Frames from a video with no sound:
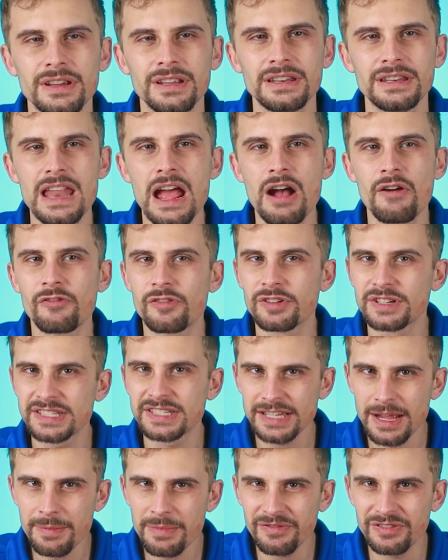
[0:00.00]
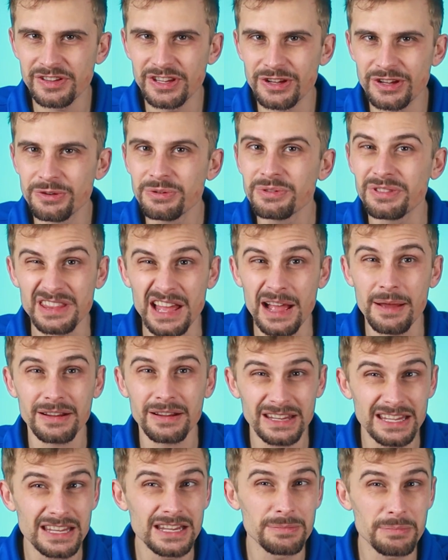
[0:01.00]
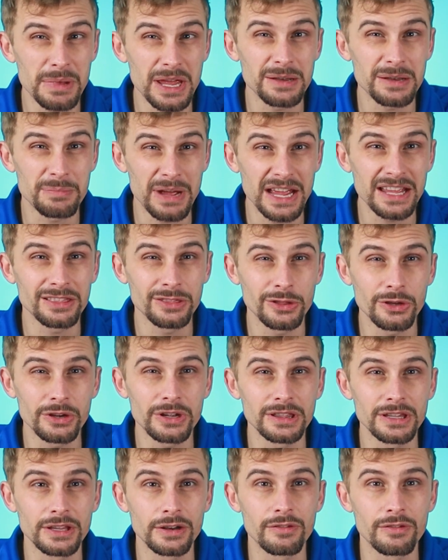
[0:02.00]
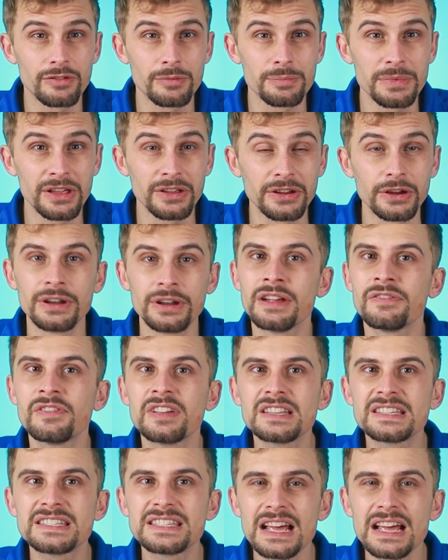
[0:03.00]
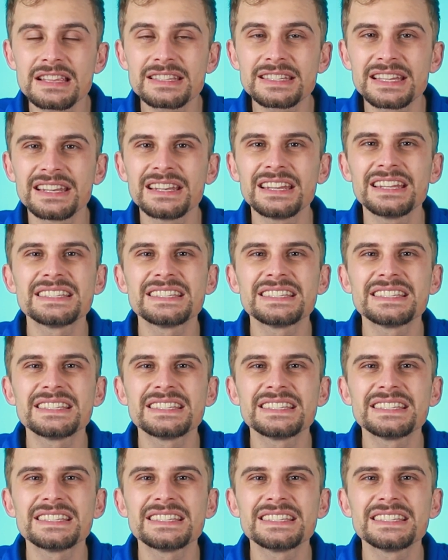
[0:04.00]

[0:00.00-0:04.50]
Now for some of you, that key command might look a little familiar, and if it doesn't,